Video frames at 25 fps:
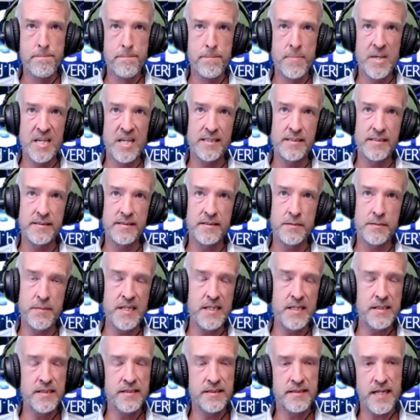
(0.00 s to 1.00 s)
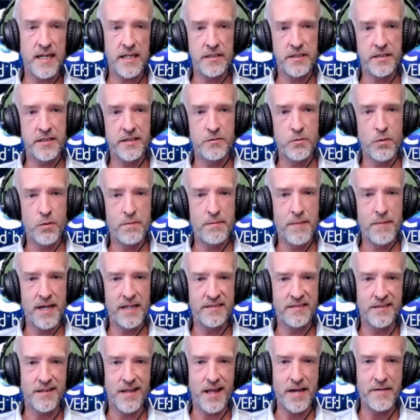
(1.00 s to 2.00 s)
Because to me, this actually is what
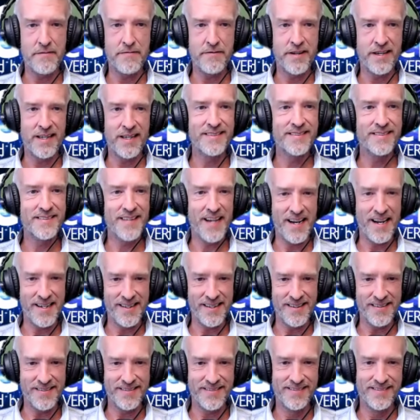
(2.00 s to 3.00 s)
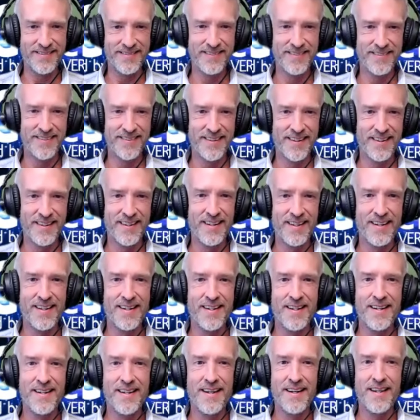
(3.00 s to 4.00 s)
makes life exciting.
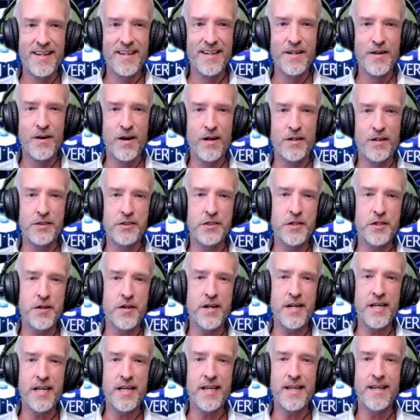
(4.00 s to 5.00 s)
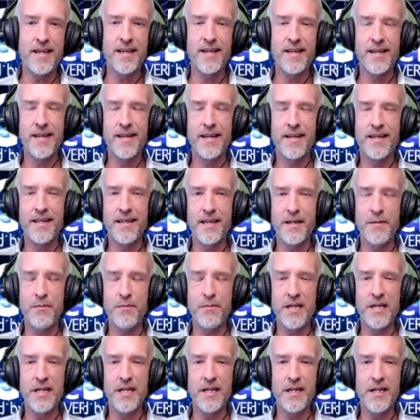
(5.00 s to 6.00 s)
You know, our journey can
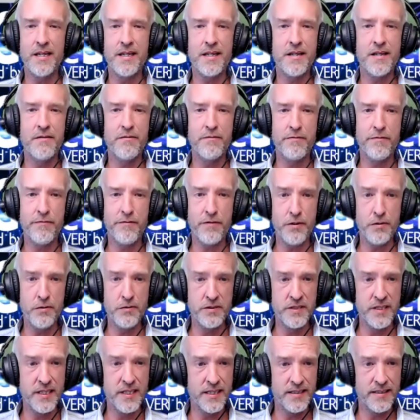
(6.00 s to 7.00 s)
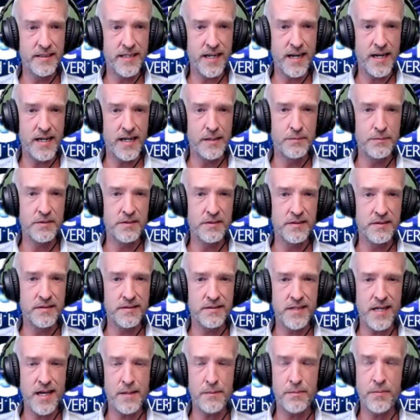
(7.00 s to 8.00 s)
be confusing at times. And the
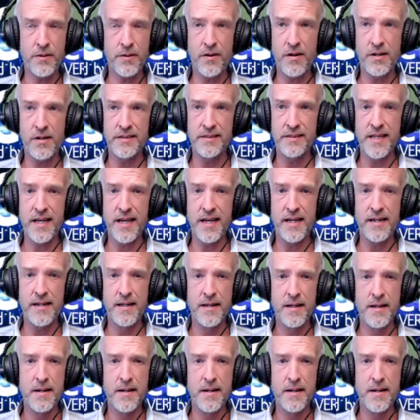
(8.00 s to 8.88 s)
sad part is that